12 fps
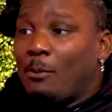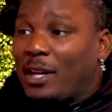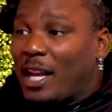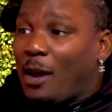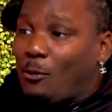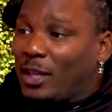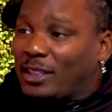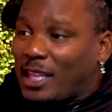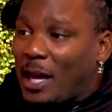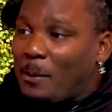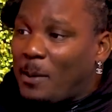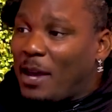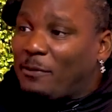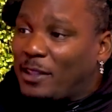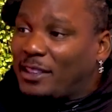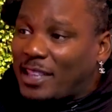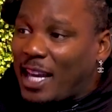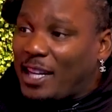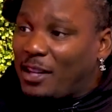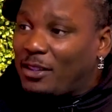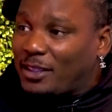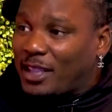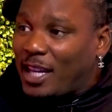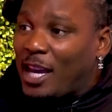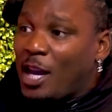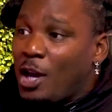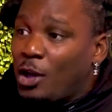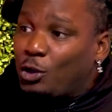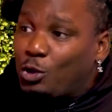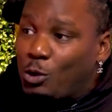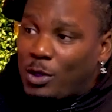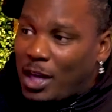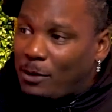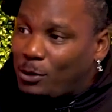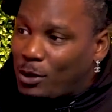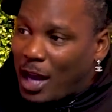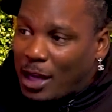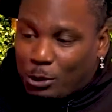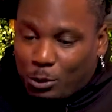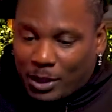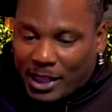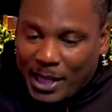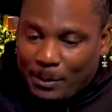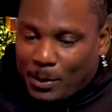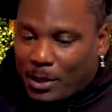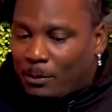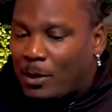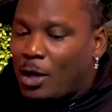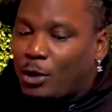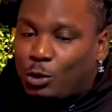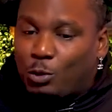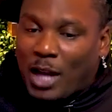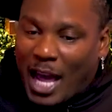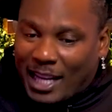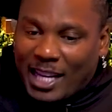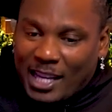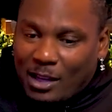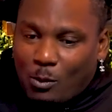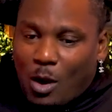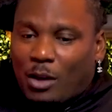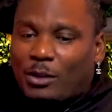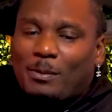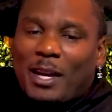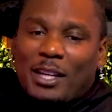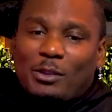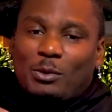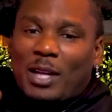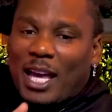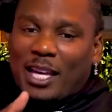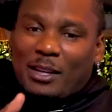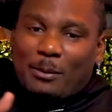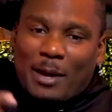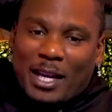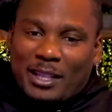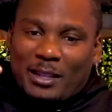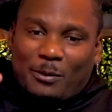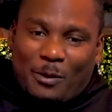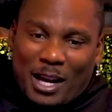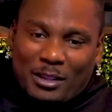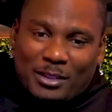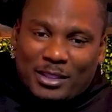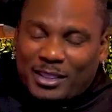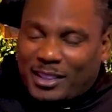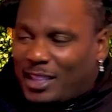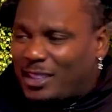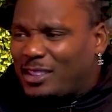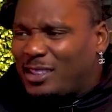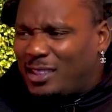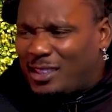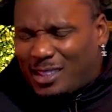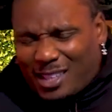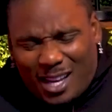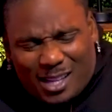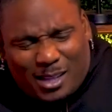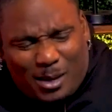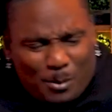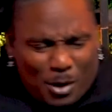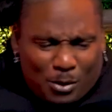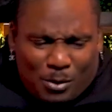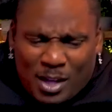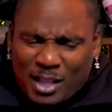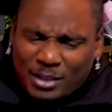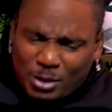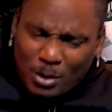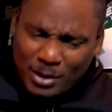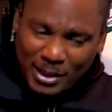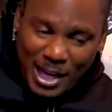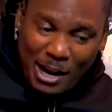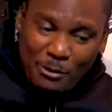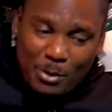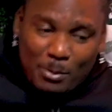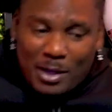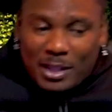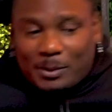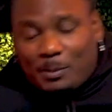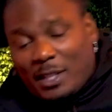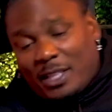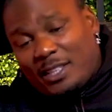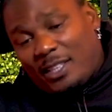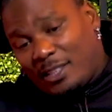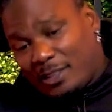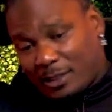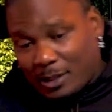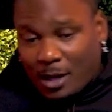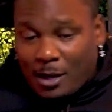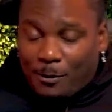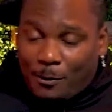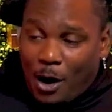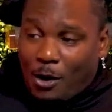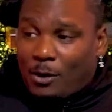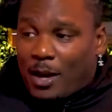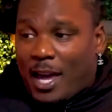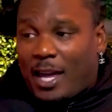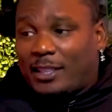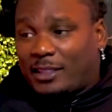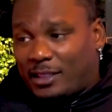but not one time have he sat there and said, "Do whatever you got to do to keep him. Do not let him walk." You let him make the final decision. Hey. Like, come on. So is every much bit of his fault as